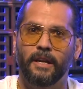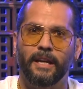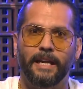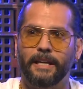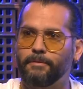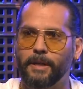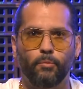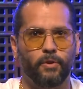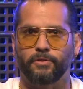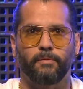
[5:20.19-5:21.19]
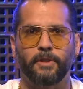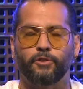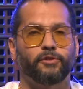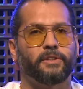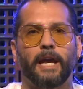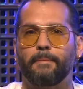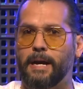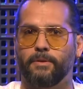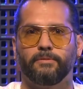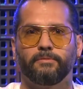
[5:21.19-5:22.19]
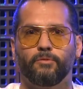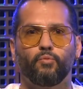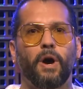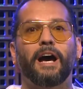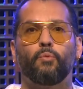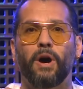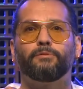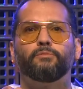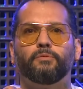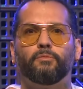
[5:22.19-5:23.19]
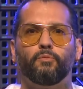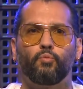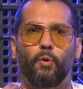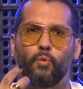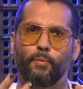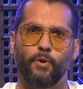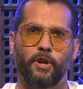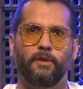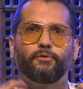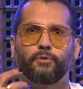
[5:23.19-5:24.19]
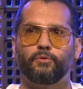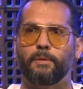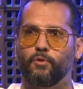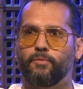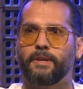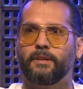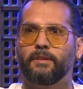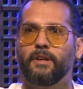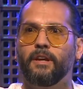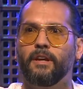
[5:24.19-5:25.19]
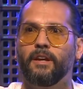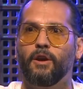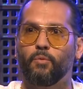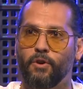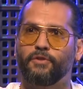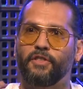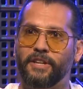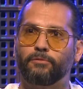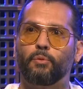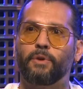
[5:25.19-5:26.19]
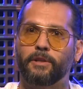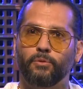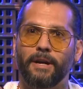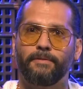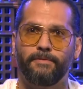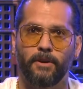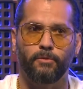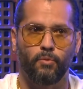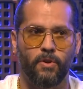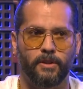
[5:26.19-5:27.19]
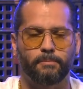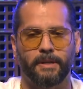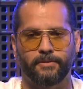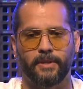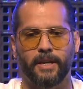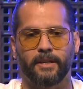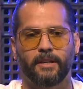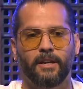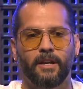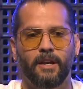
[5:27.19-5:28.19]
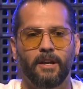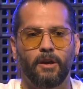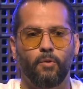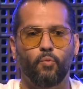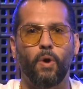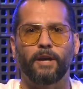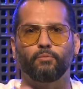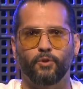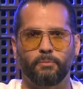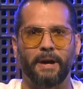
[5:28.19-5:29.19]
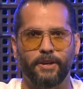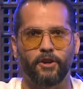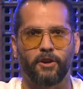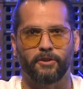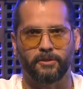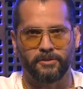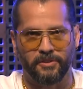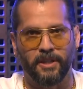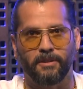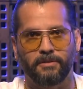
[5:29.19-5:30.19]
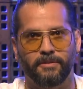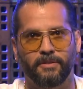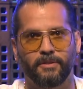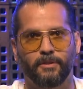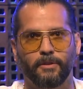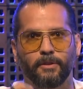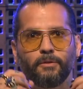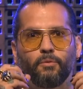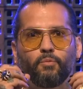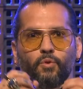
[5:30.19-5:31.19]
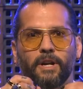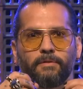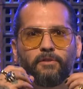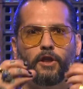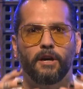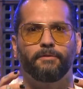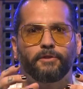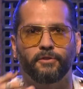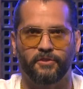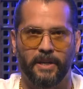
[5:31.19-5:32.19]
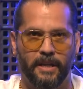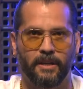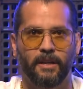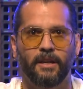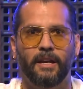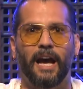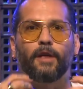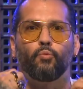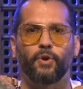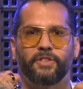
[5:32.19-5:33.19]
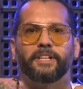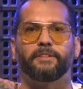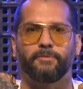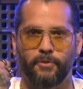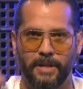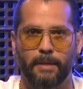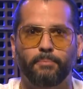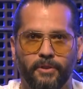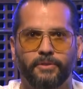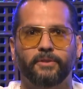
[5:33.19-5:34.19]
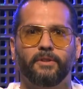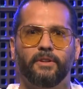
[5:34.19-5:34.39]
It, it was something that just came out. What, what when we went off to do the movie, one of the things we wanted to have fun was by saying, what would my younger self would have loved to see? And we did it for that person.